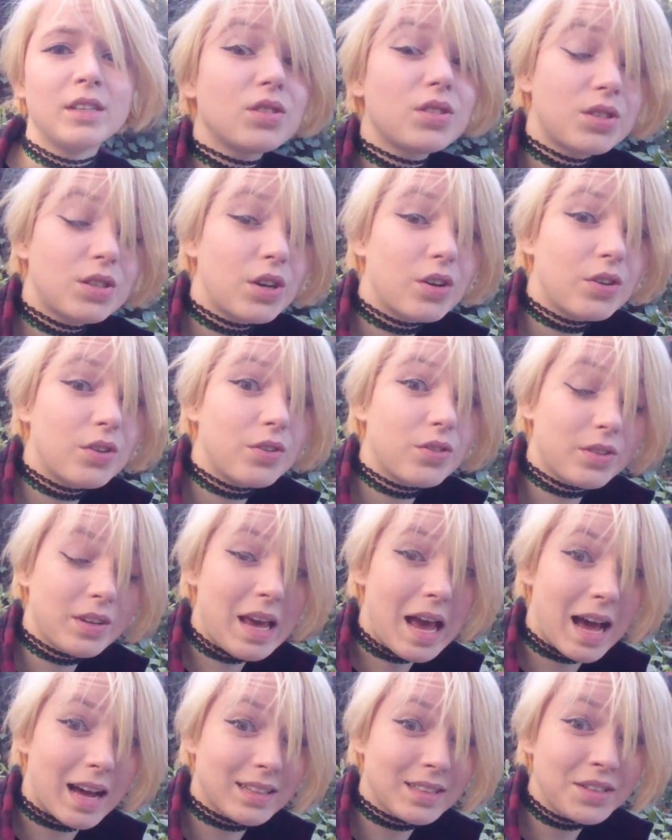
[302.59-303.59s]
So
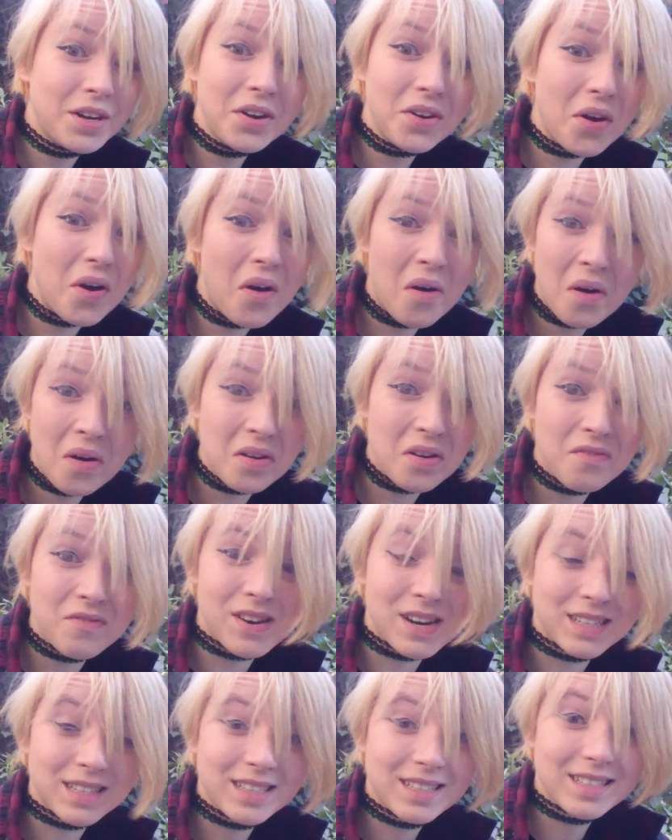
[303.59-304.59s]
yeah, not all
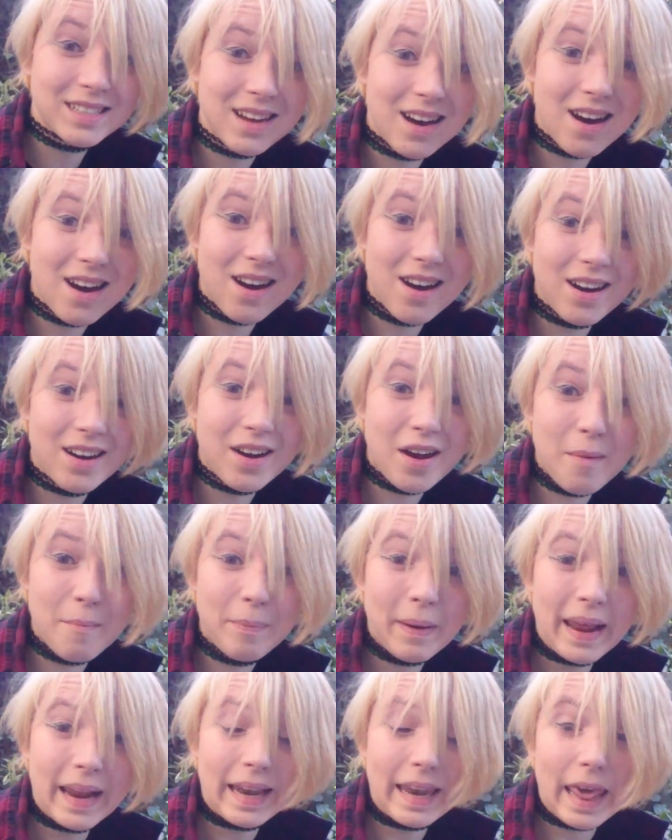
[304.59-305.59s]
of us are
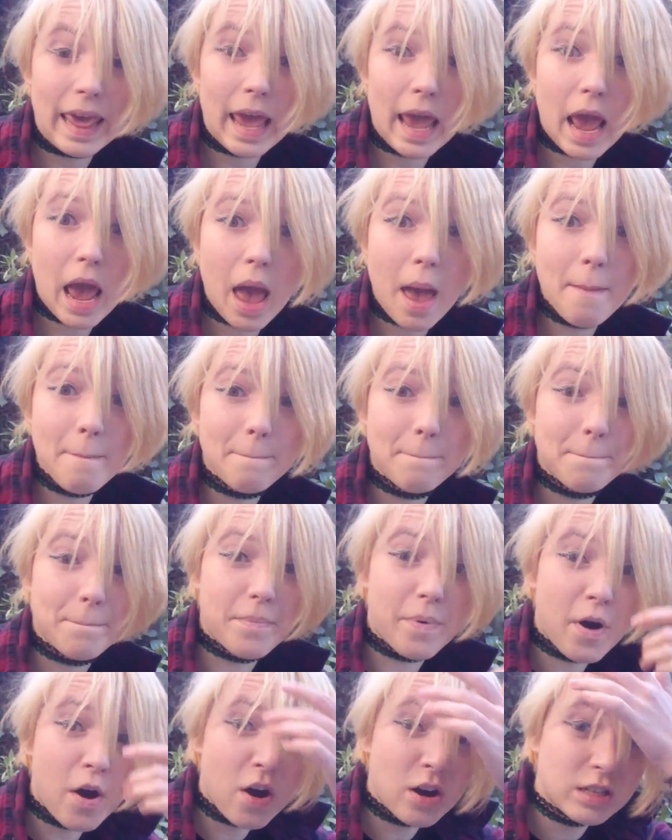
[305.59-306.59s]
completely
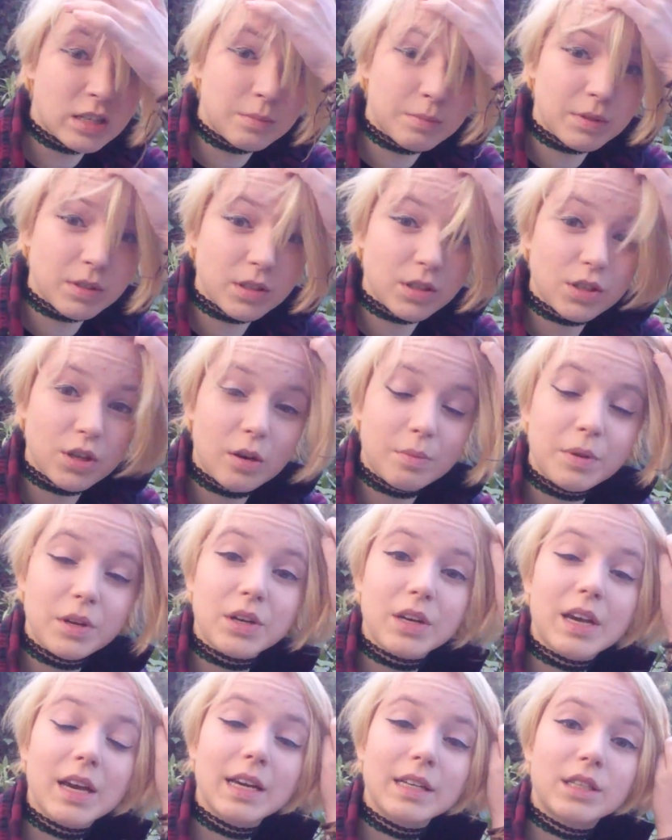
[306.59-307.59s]
impossible to
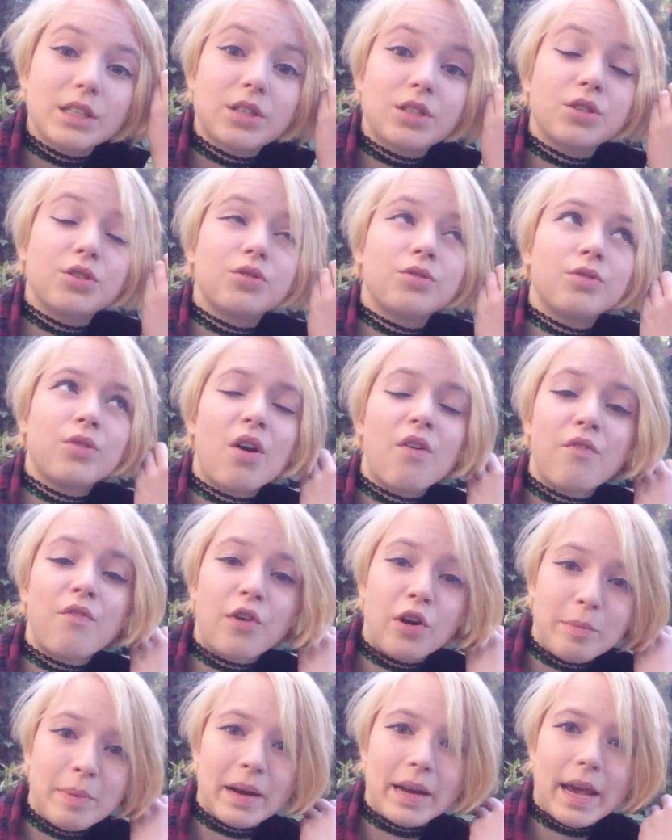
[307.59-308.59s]
communicate to
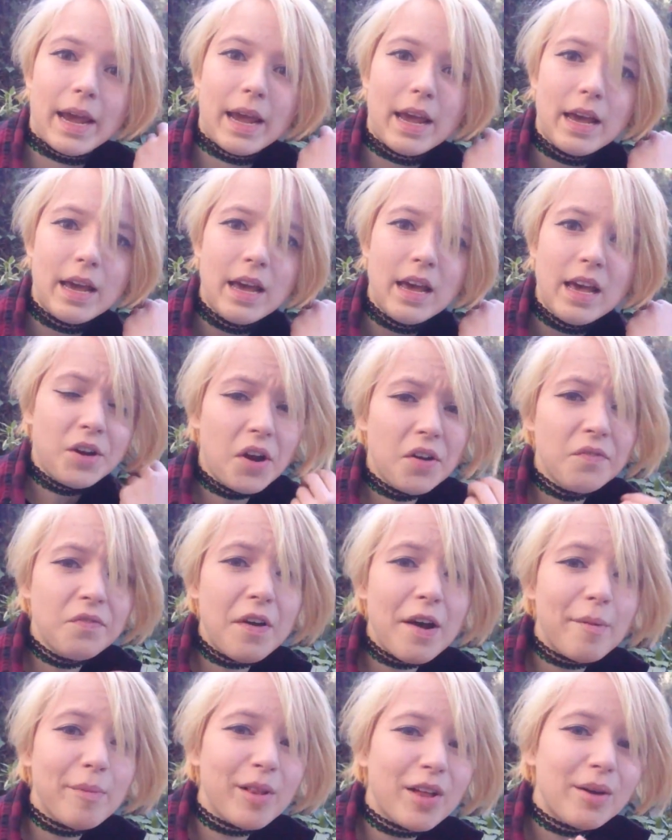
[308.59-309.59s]
verbally.
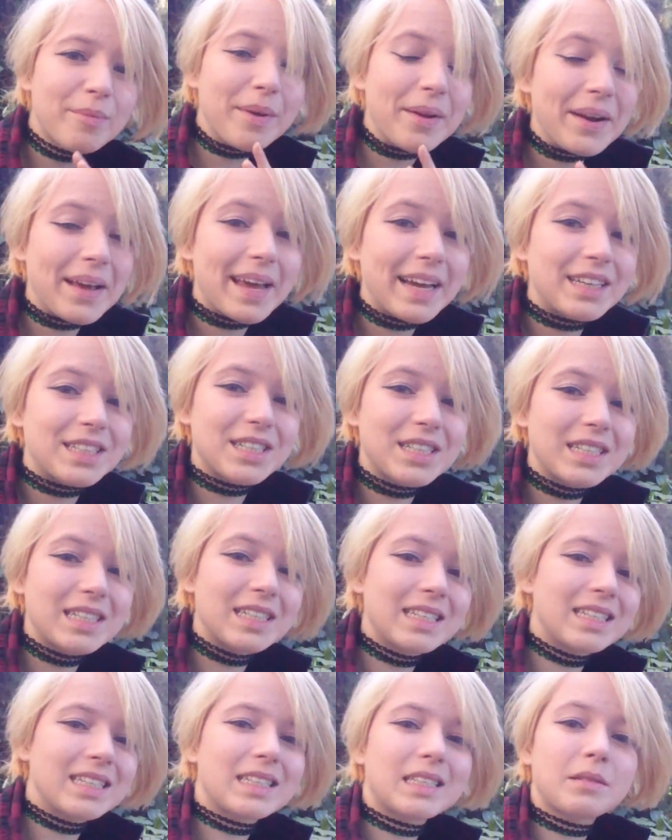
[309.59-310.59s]
Non-verbal communication
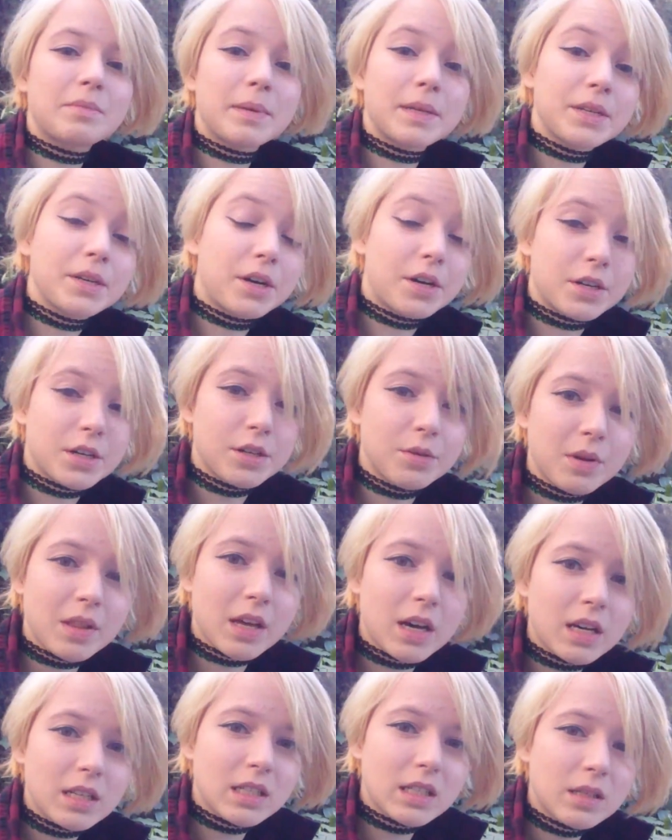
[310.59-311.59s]
is a bit harder
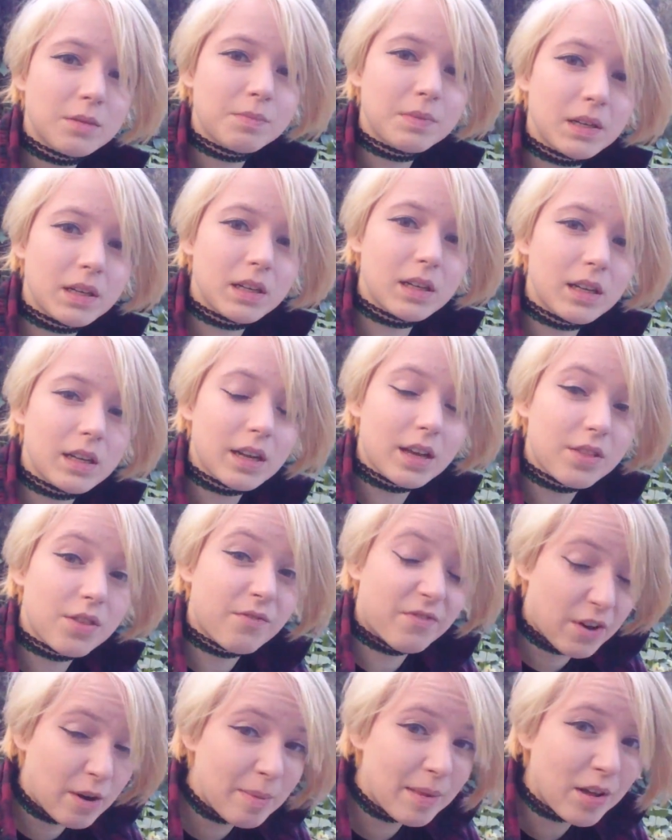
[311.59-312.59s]
with us, but
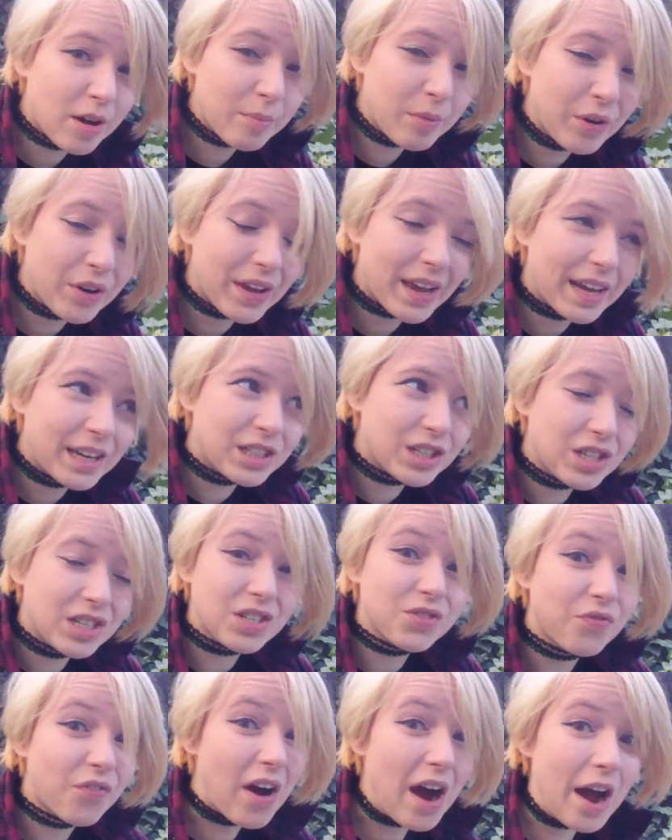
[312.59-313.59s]
the verbal communication
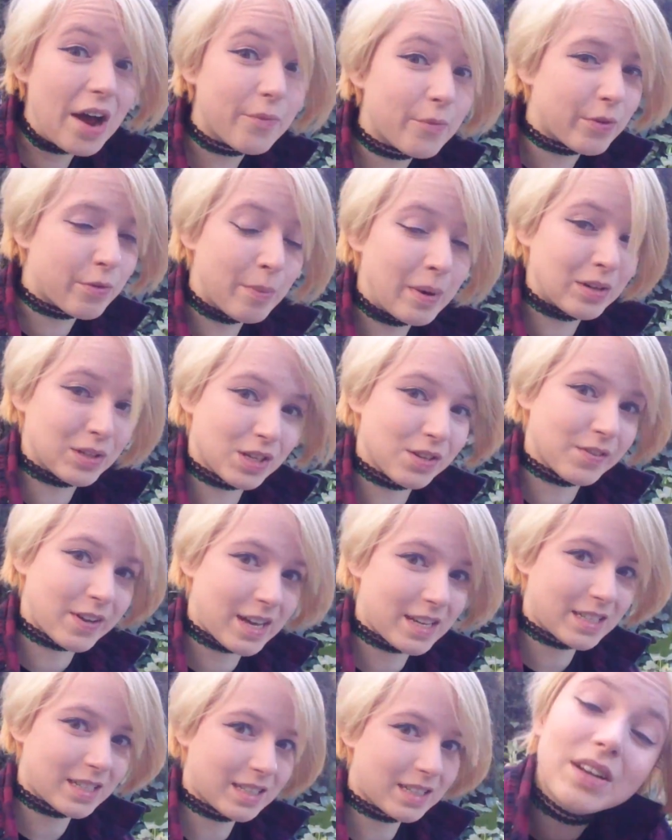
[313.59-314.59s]
is fine with most of
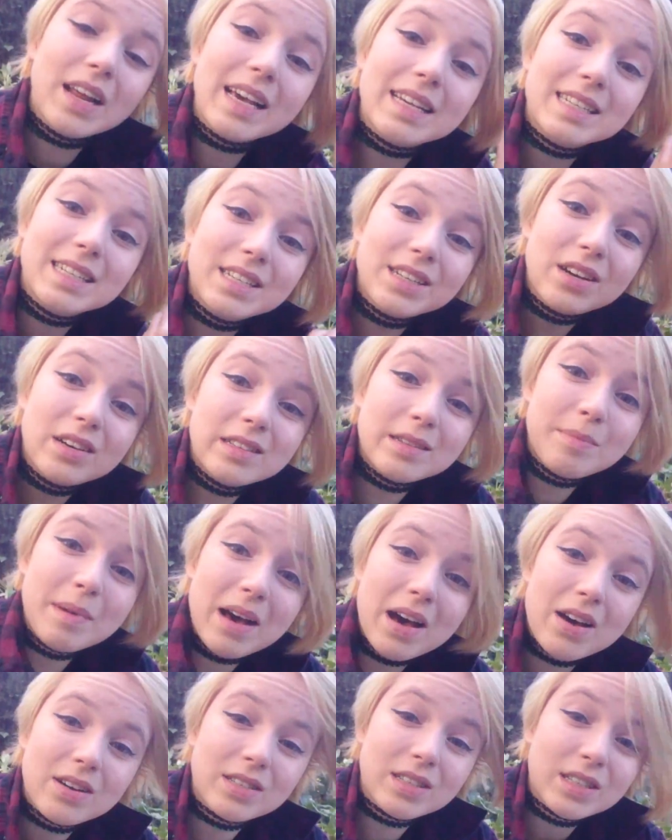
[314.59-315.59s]
us. So next he talks
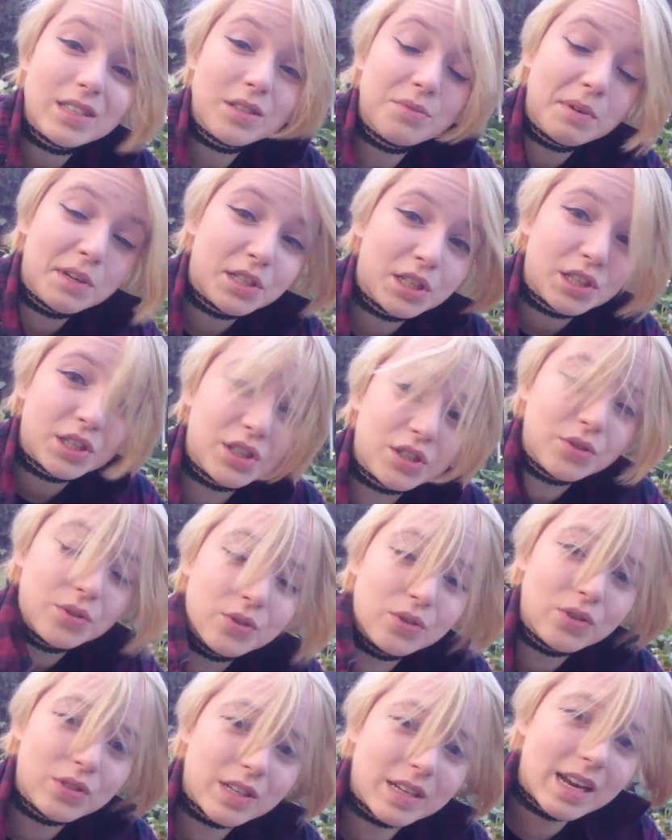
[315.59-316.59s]
about switching
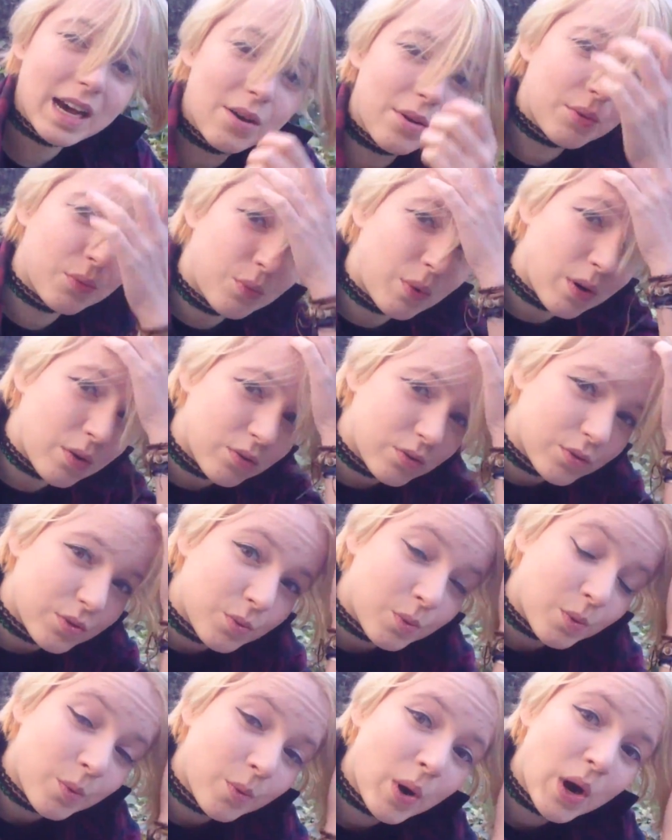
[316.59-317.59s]
schools and how it won't
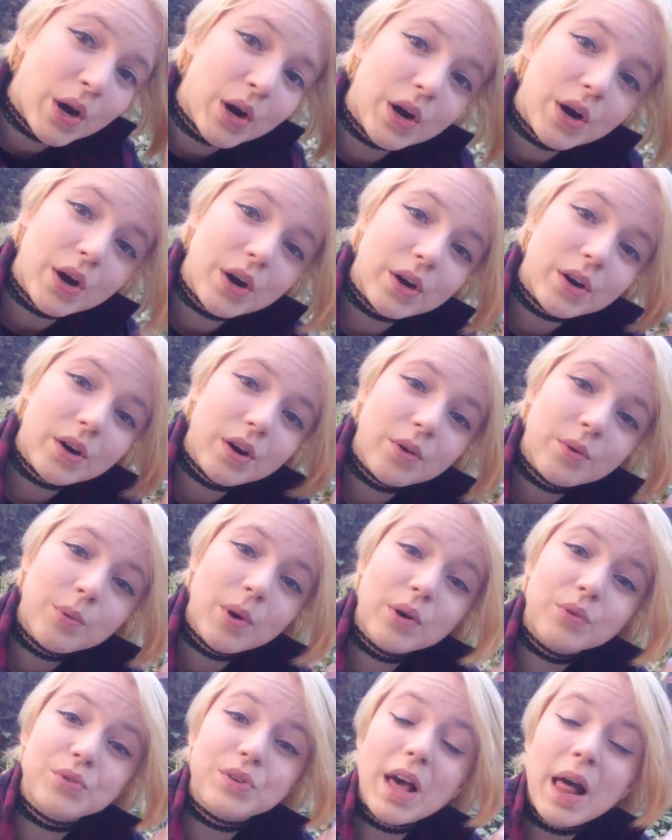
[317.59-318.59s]

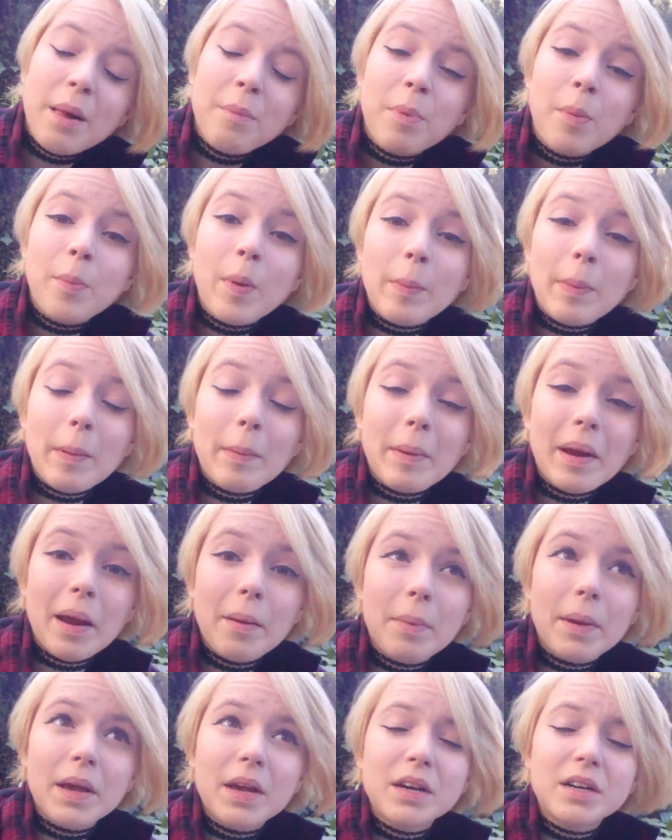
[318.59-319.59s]
help,
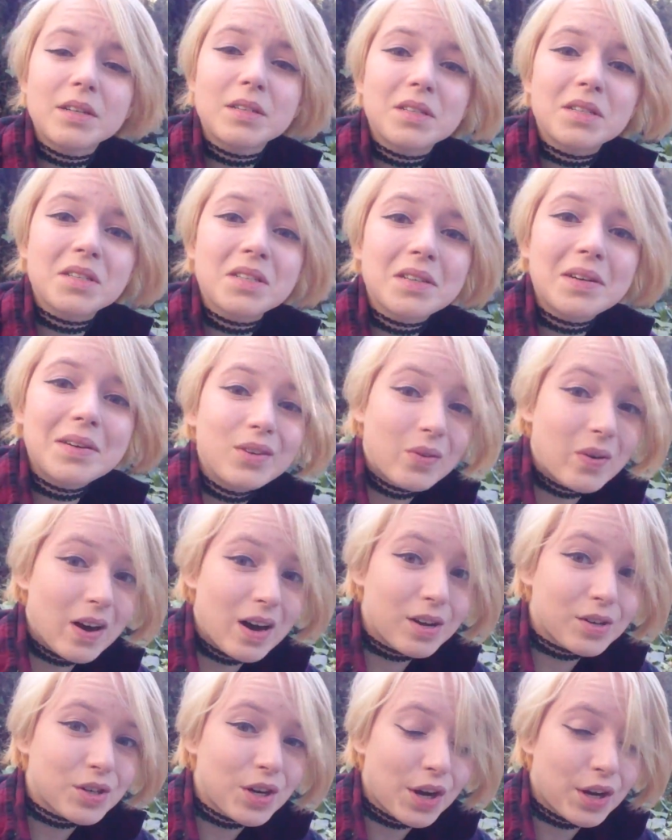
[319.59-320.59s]
probably because you
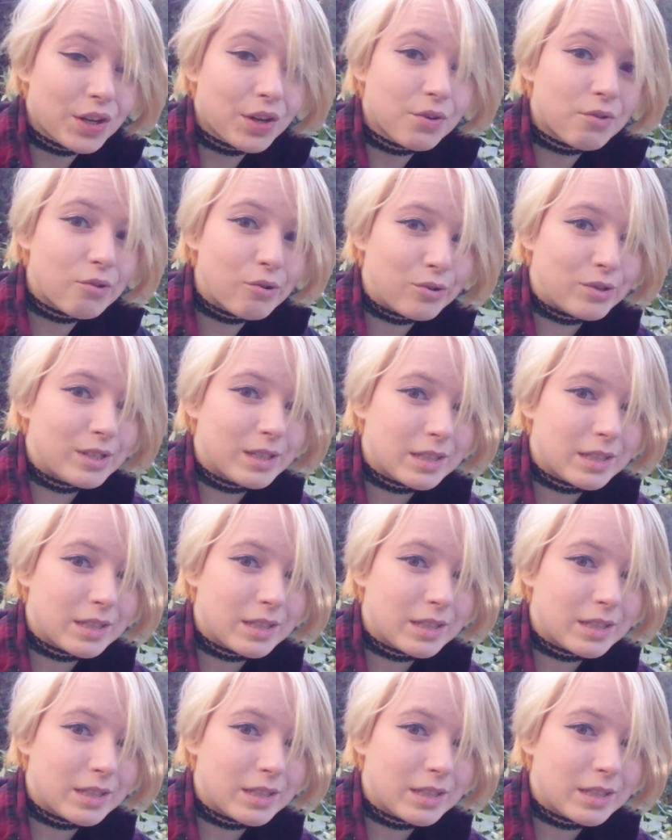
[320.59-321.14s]
can't hide your